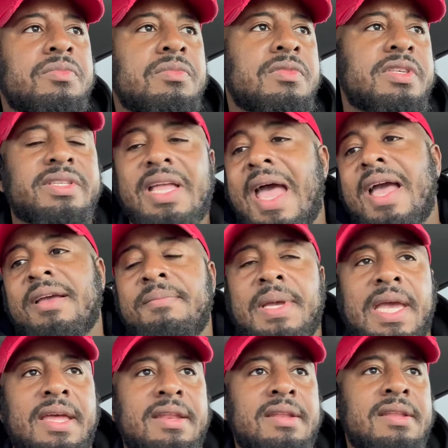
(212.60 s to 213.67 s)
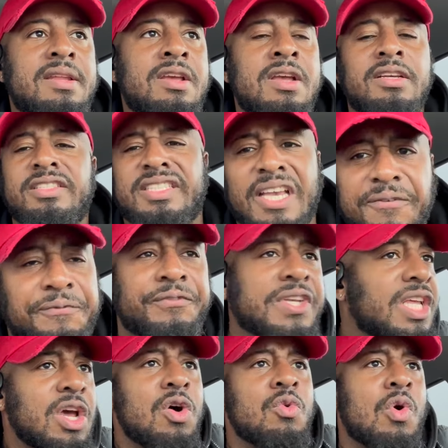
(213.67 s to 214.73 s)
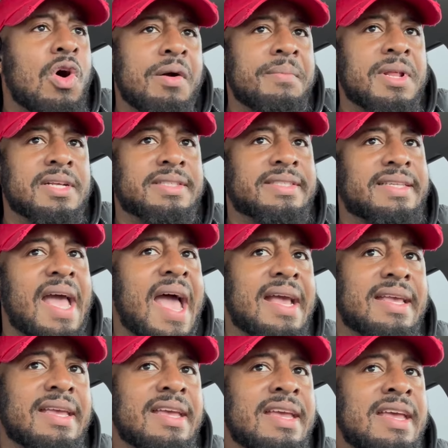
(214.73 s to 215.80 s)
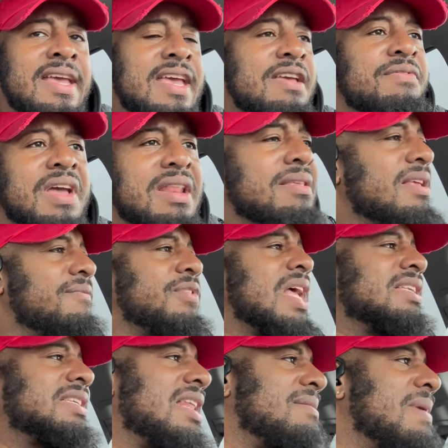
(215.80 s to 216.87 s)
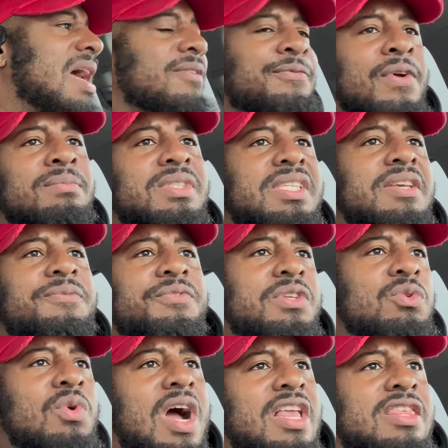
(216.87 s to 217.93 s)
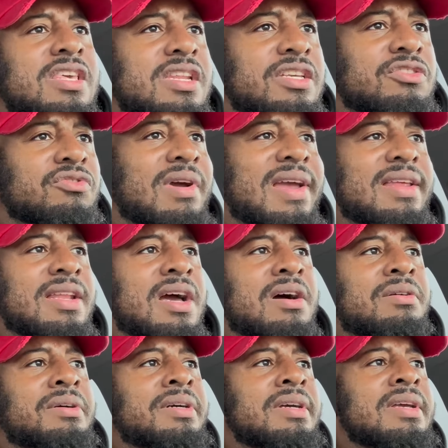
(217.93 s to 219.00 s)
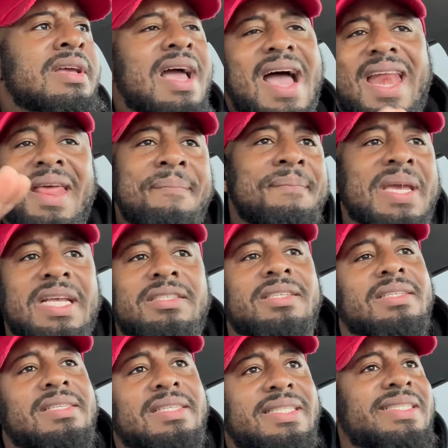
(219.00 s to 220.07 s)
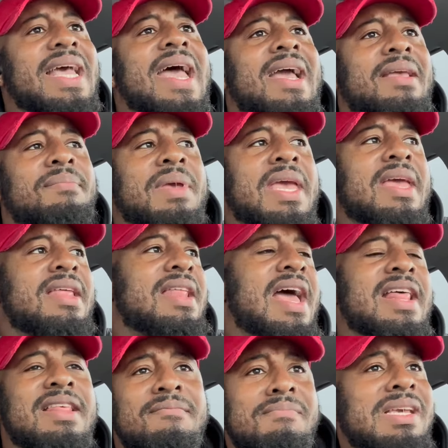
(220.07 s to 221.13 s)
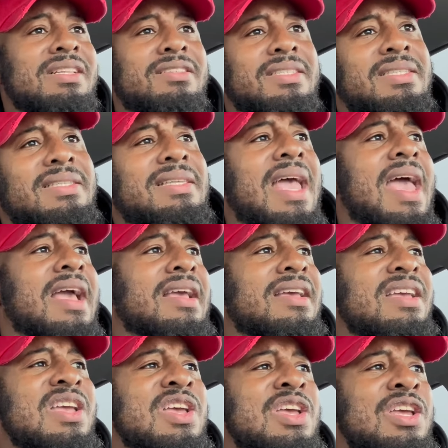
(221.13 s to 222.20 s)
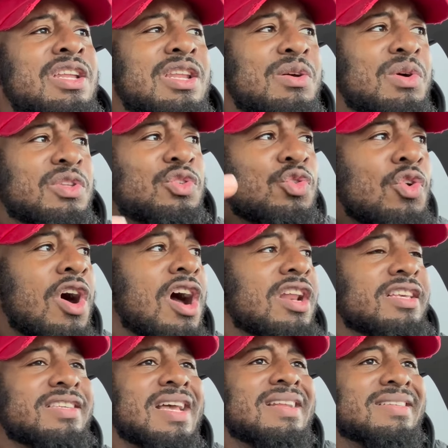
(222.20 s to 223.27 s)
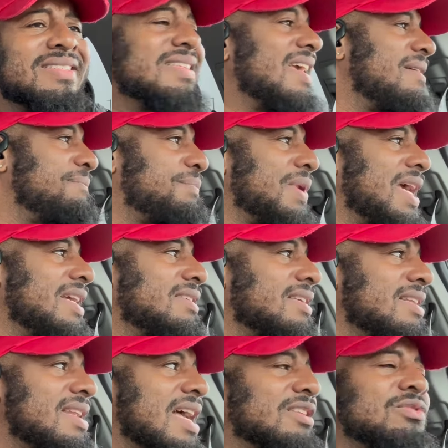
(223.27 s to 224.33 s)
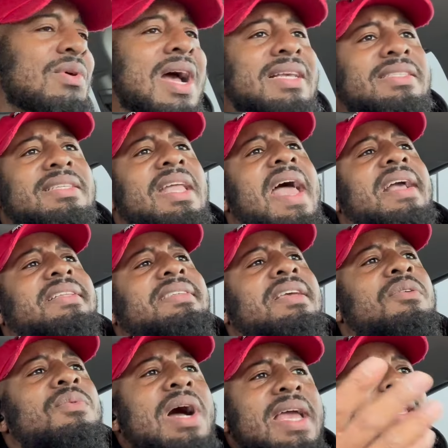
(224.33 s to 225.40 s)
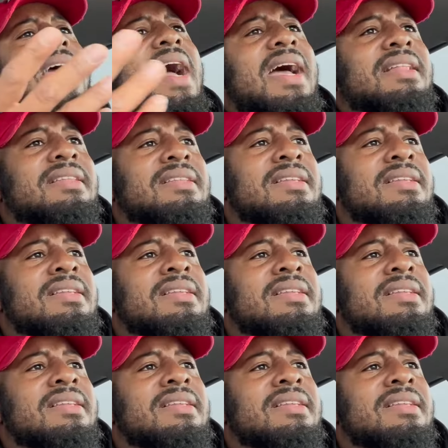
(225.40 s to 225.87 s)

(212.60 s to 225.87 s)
stack, man. Zifty don't want me to stack. If, if there's anybody from Zifty watching this right now, I didn't mean to stack, man. I didn't mean to stack. There were two orders at the same place, and that's why I stacked it. Why not?